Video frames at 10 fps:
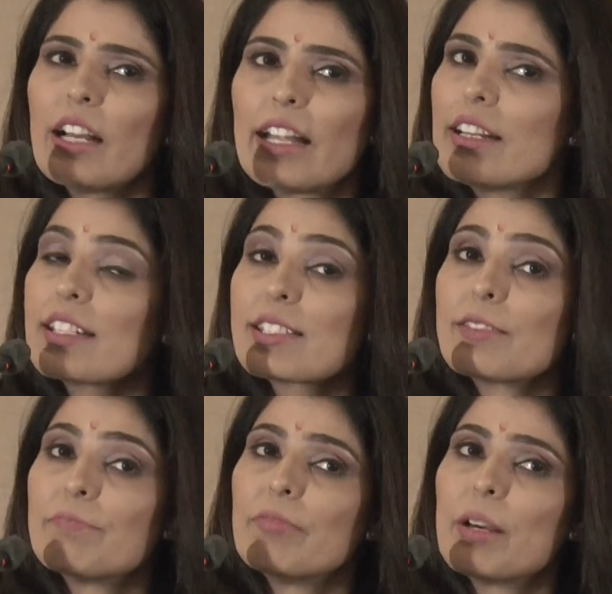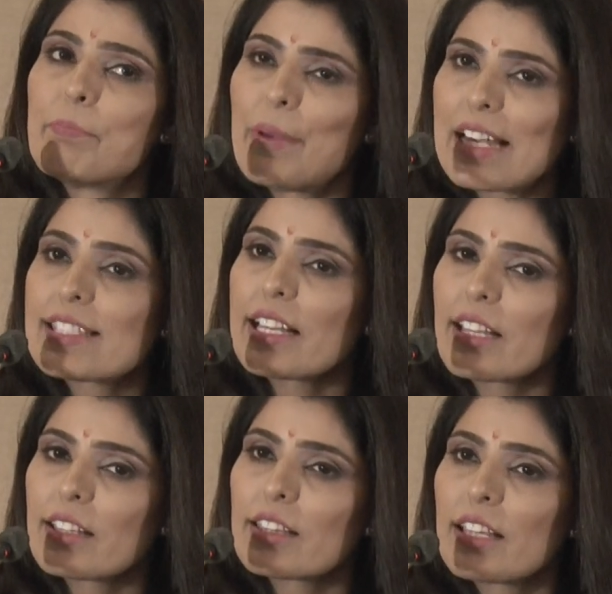and it's a
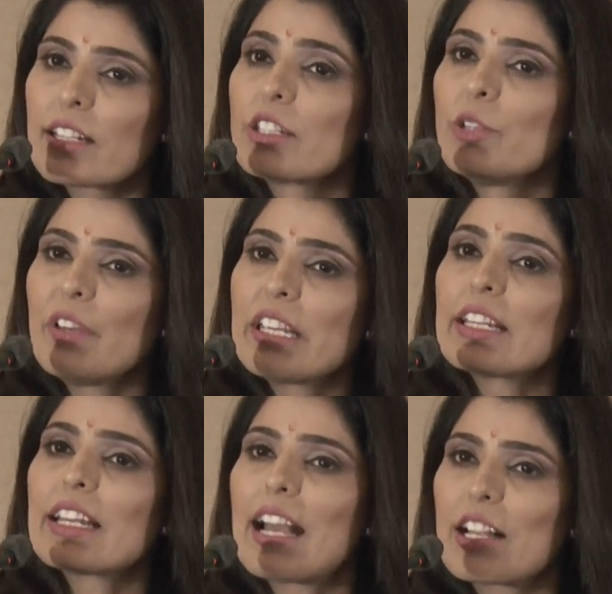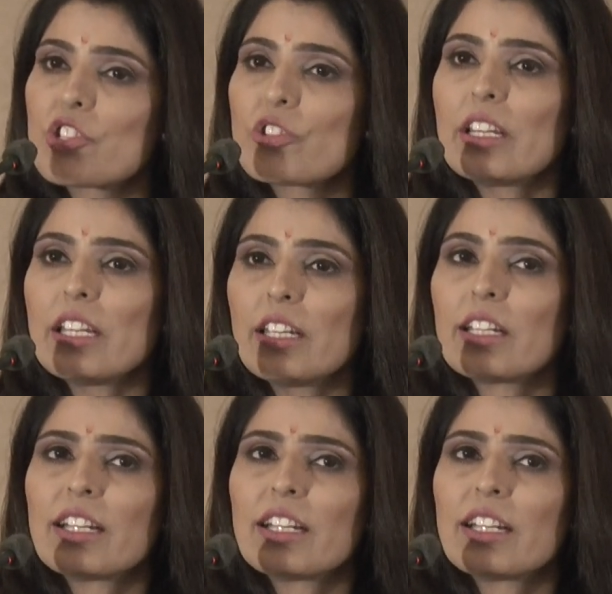blessing that we can actually,